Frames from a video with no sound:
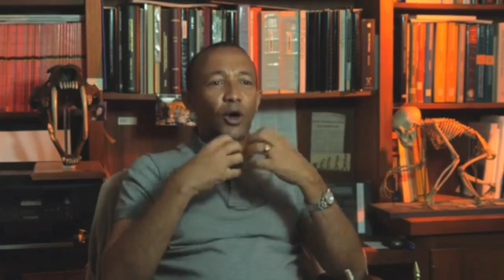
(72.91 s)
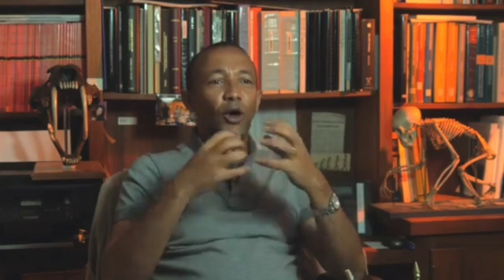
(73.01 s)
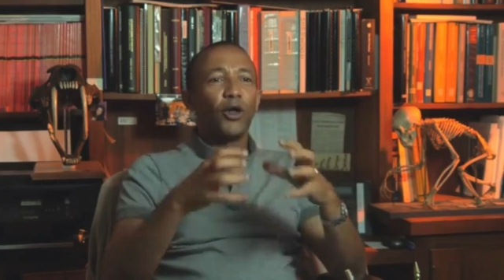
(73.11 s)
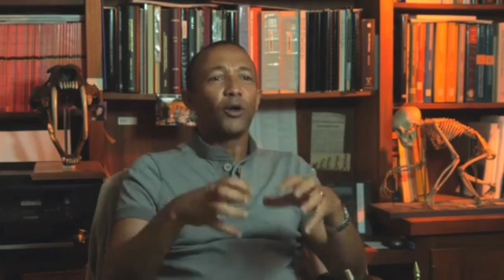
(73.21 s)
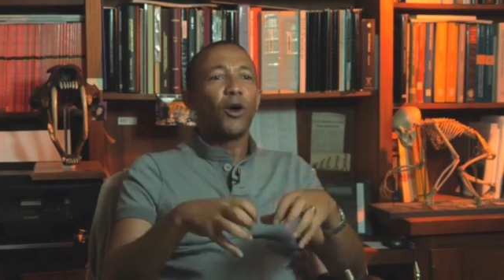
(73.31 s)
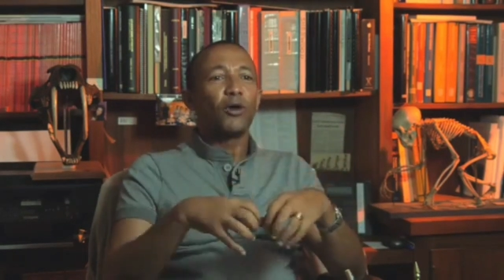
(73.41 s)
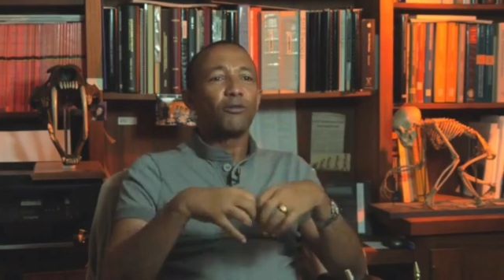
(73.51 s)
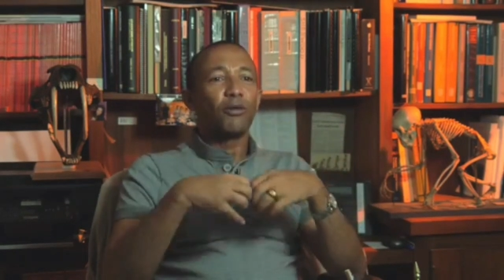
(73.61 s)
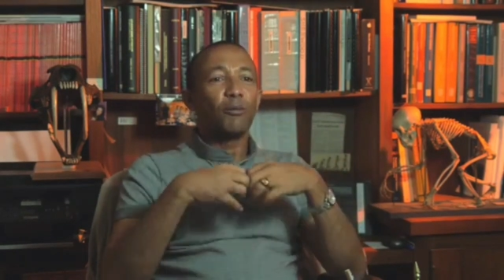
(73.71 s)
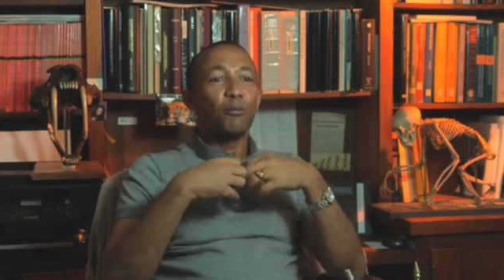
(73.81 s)
going on
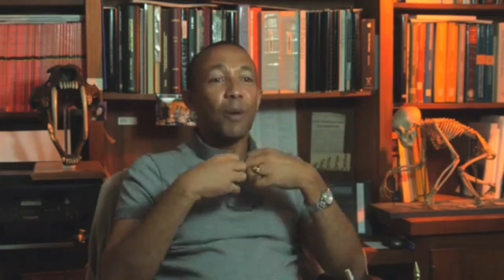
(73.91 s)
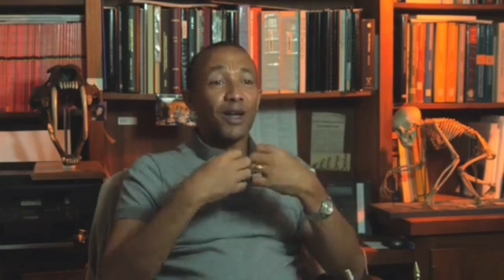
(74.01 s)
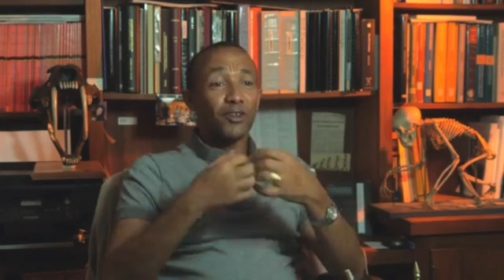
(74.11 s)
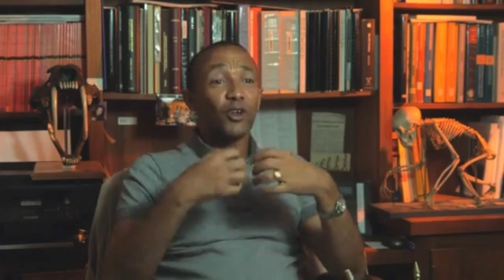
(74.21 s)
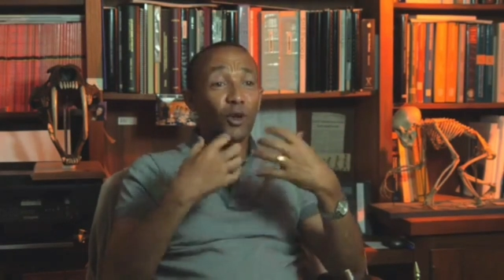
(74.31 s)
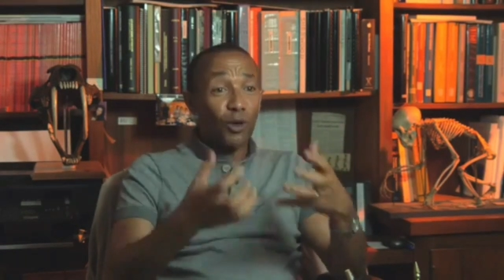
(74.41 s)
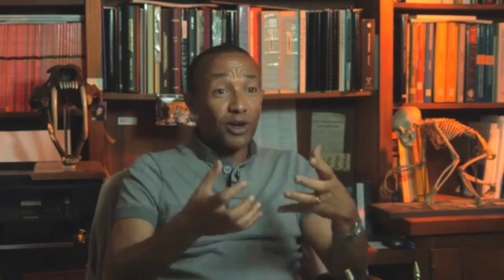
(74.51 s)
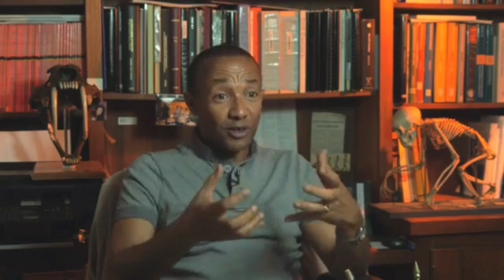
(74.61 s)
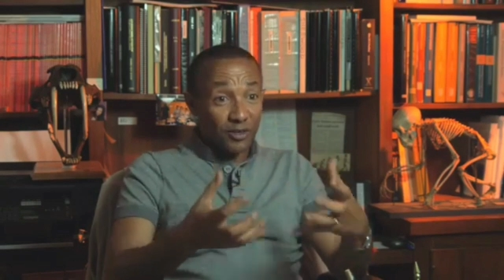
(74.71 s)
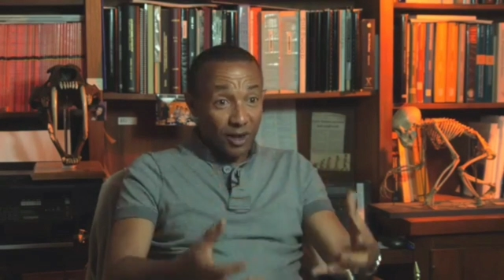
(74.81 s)
for much
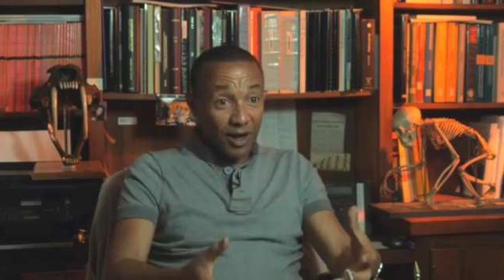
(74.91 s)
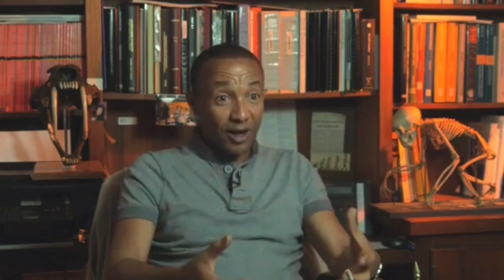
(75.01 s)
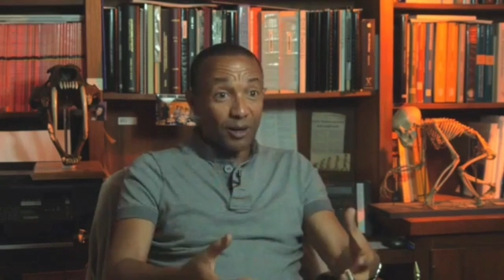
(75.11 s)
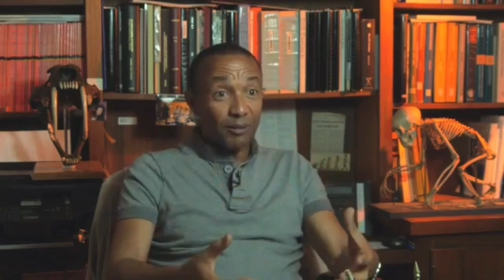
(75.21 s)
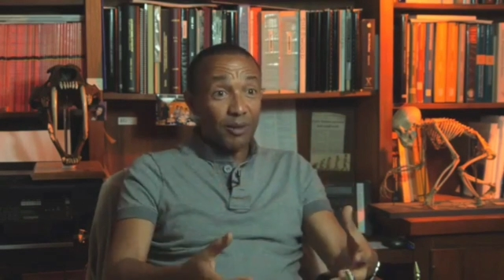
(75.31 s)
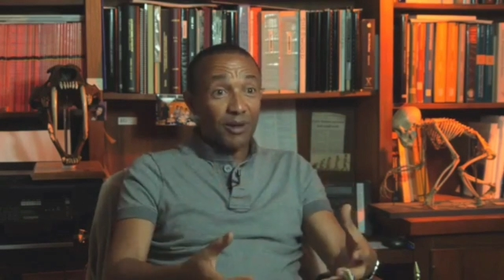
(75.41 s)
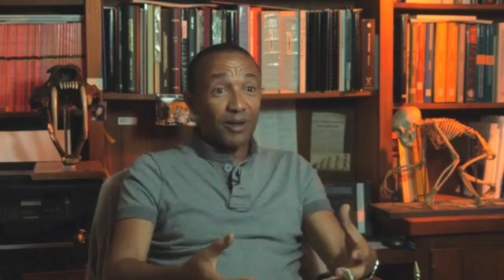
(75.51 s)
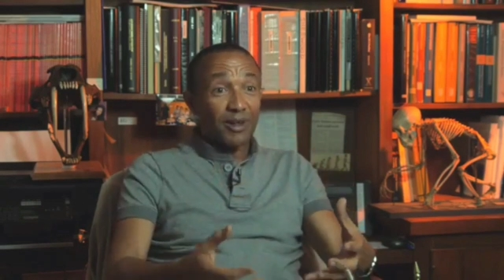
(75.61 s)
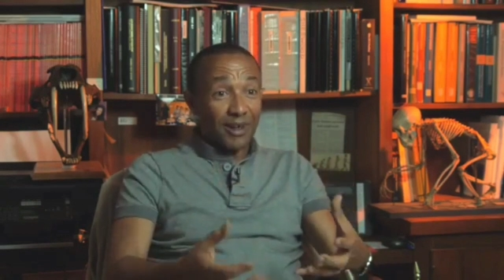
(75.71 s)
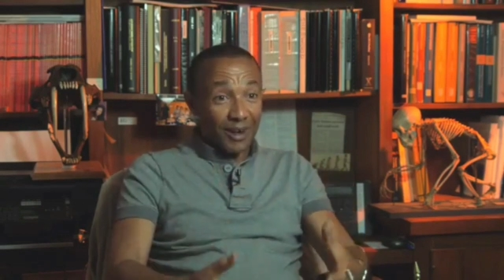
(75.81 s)
longer time
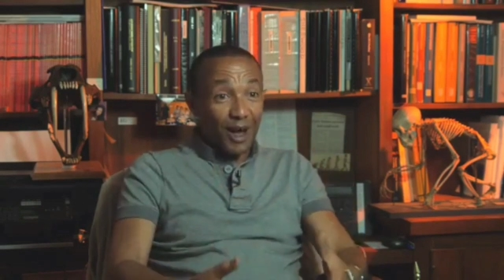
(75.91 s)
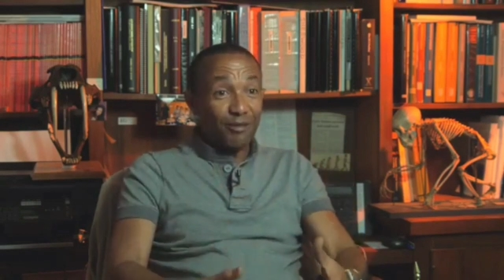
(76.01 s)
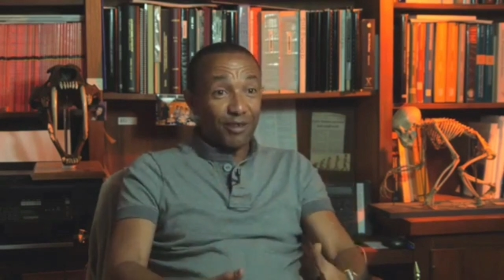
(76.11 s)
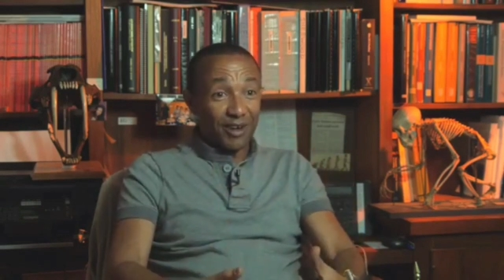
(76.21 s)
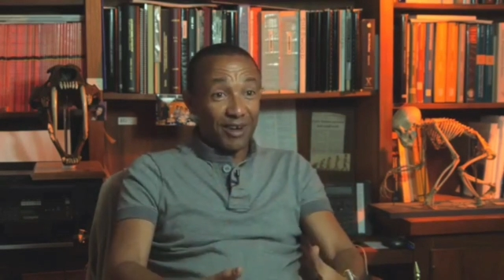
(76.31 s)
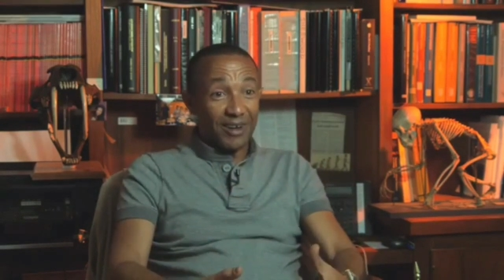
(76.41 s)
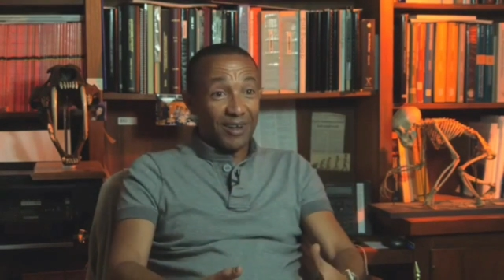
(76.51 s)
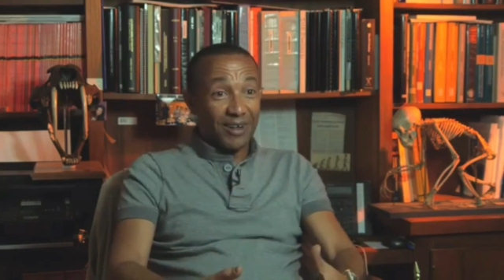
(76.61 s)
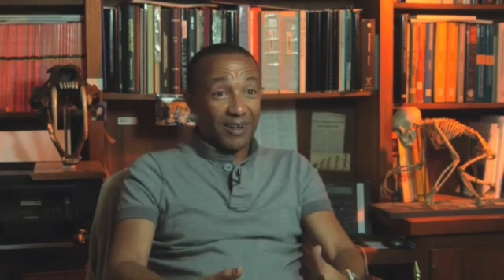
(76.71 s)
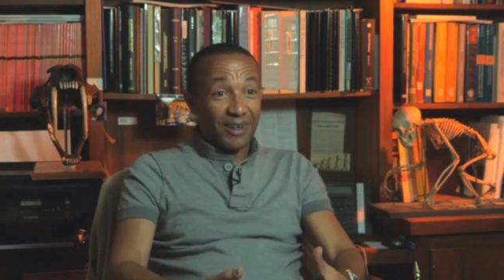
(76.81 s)
in Africa